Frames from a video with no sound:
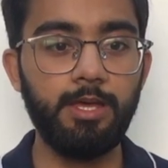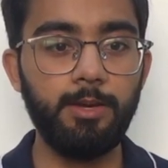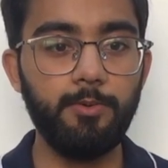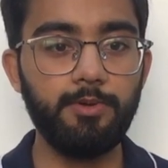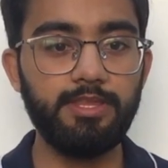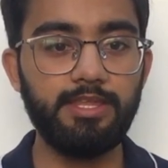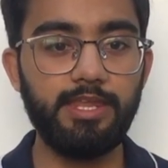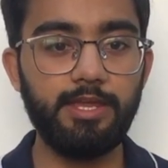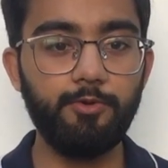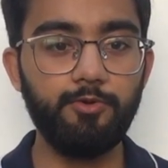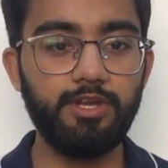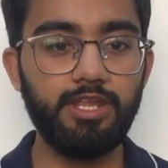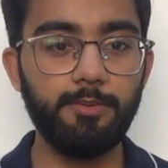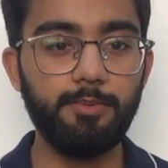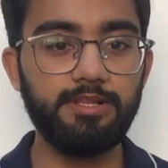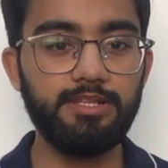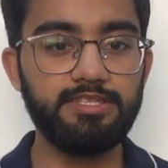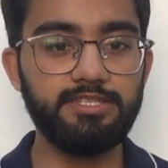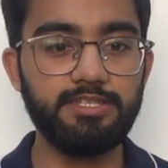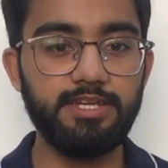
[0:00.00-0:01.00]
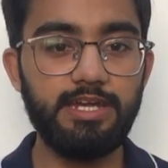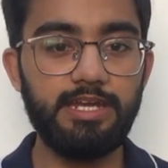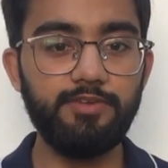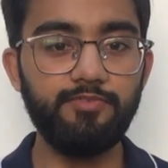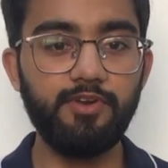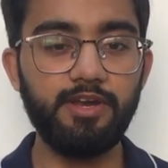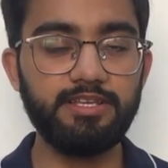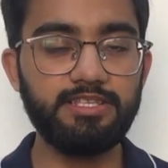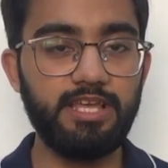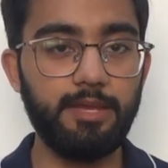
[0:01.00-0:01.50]
with an equitable estate,
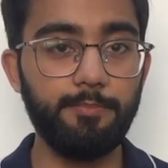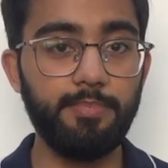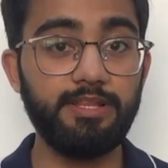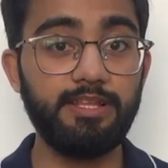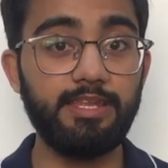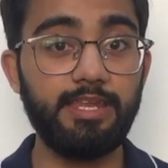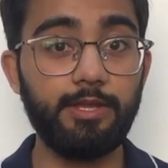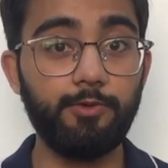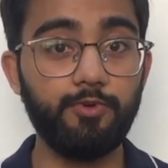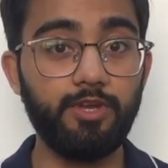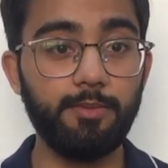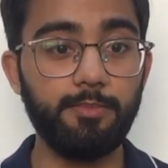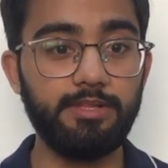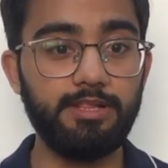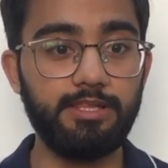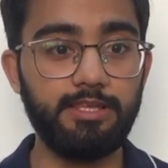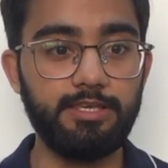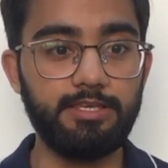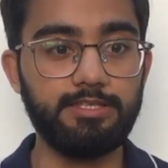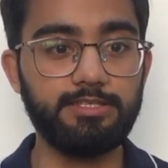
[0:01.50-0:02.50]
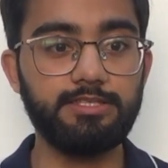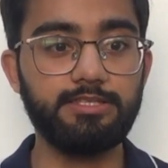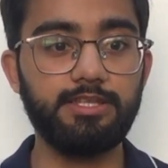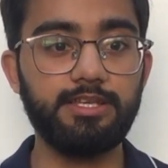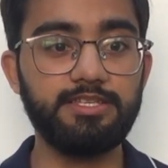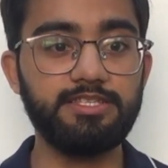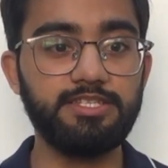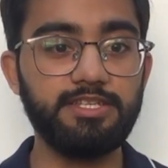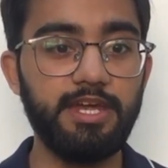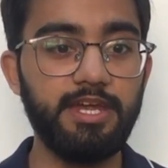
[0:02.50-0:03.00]
for example, an equitable lease.
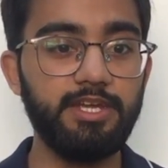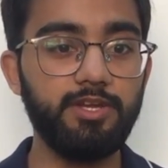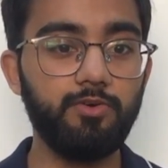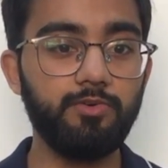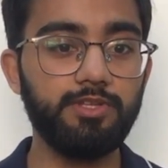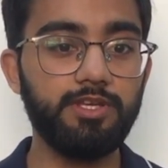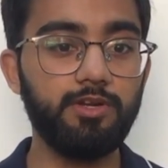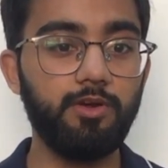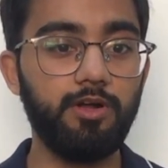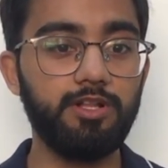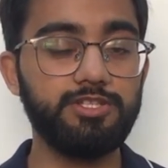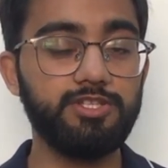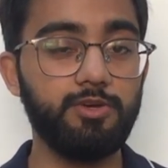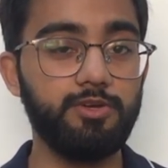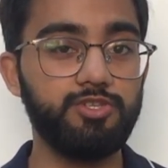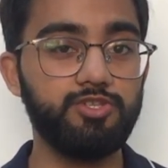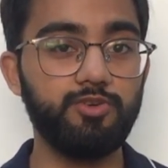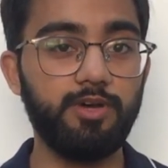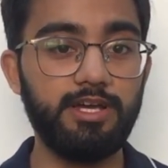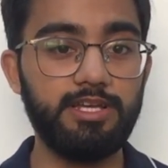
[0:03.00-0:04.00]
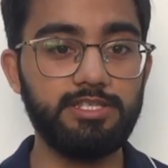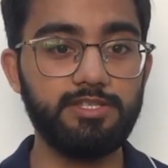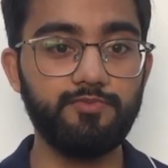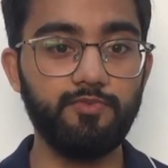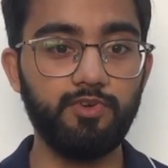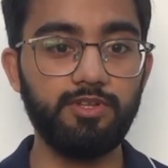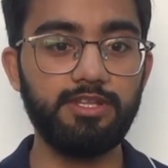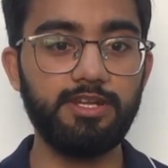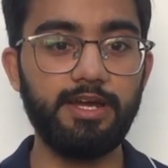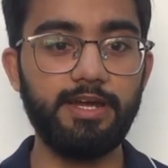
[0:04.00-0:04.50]
The state owner also enjoys
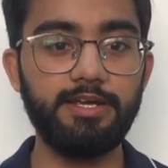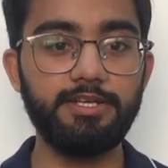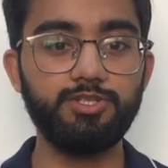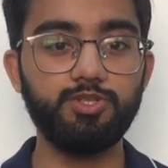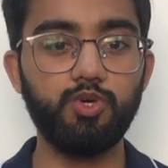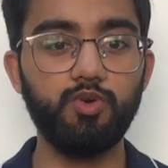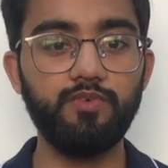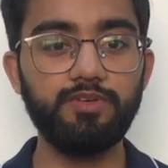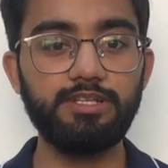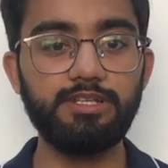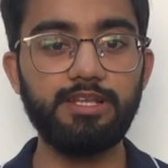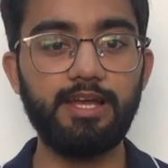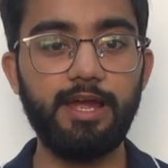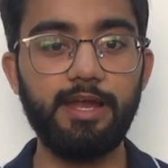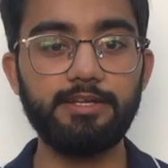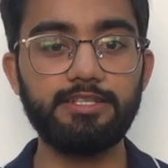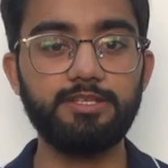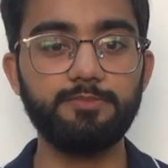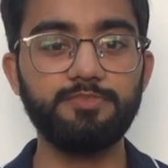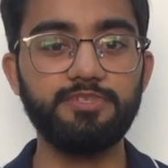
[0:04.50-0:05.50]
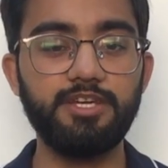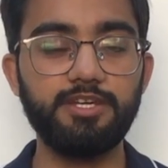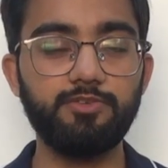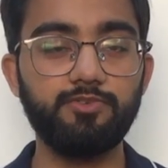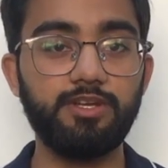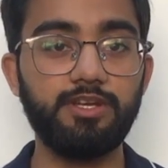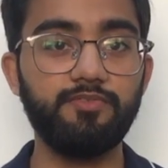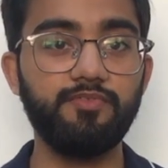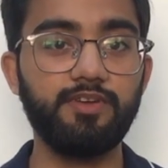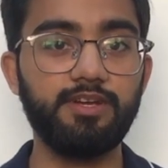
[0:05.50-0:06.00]
full rights over the land subject to
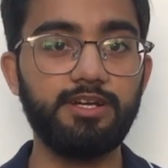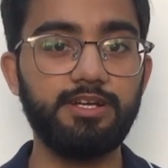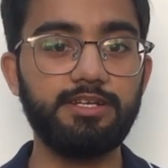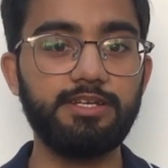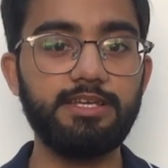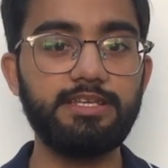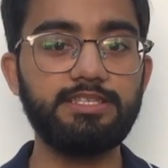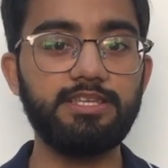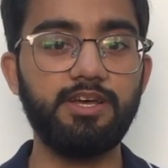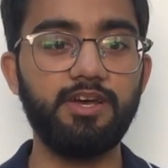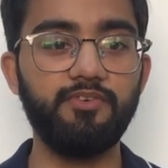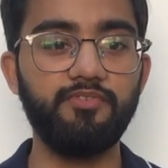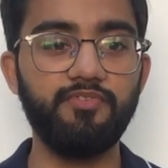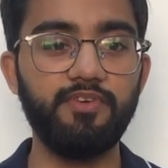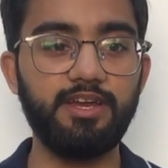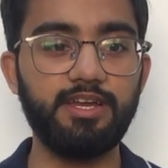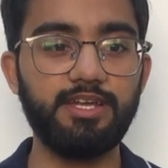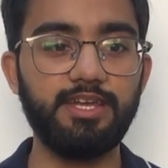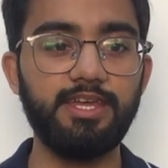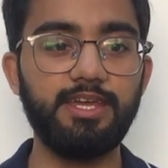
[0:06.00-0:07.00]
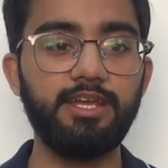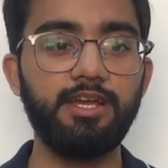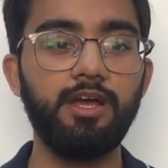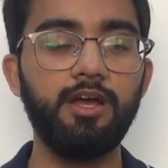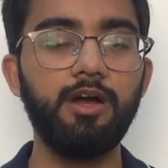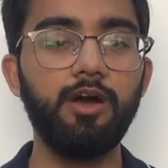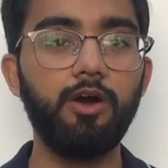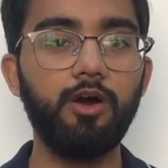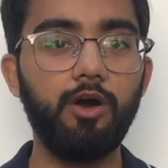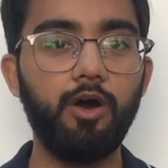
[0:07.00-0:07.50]
the difficulties affecting
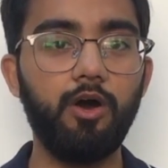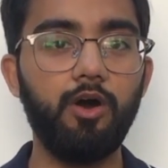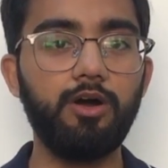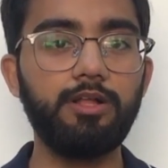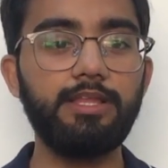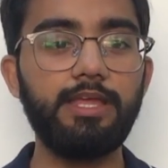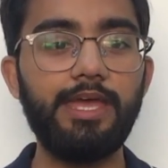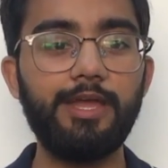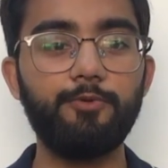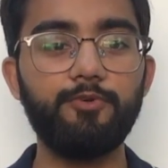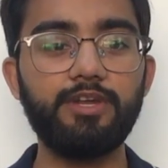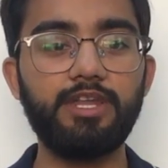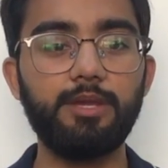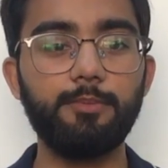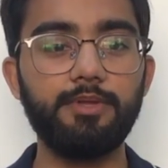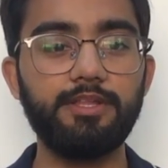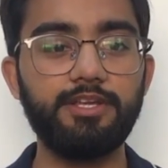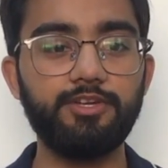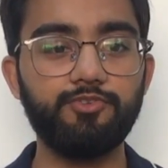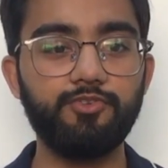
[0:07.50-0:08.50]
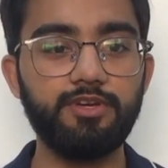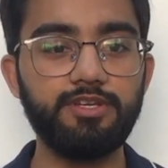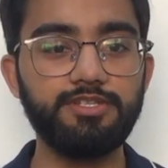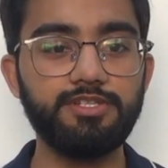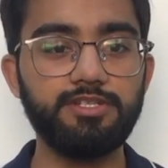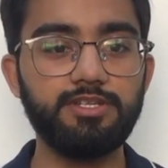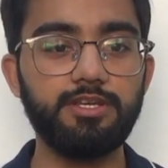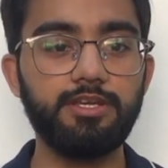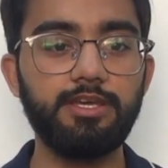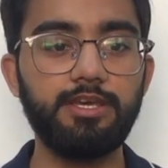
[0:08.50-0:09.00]
all equitable
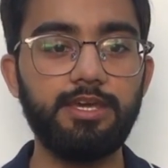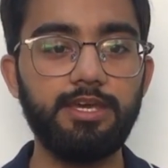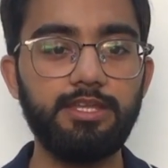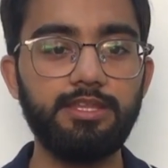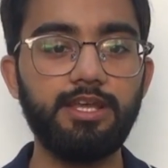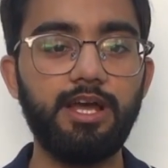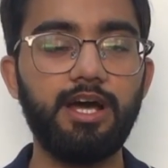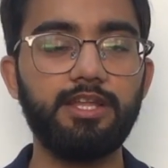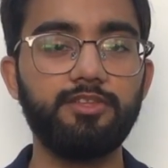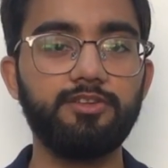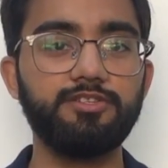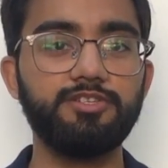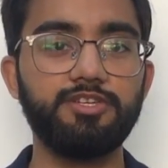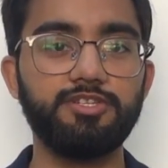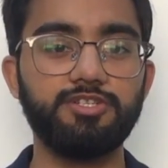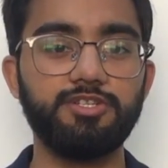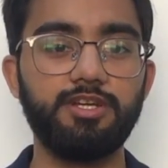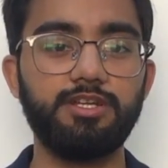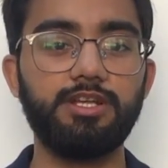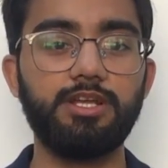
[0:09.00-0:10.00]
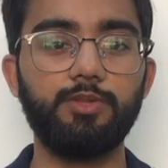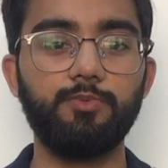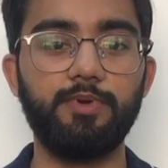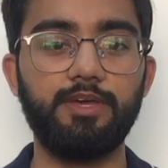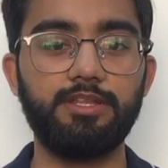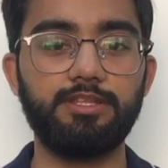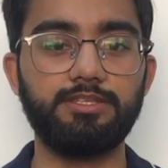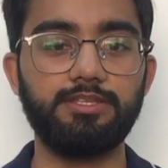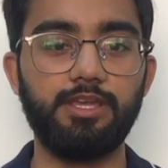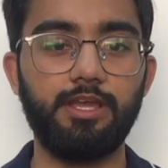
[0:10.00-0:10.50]
interest in unregistered
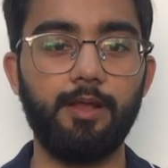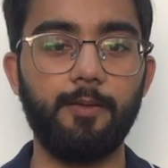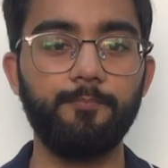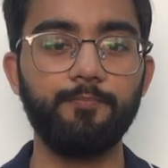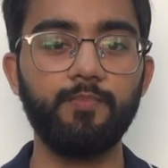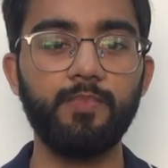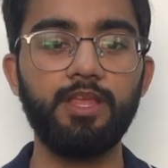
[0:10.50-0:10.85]
conveyancing.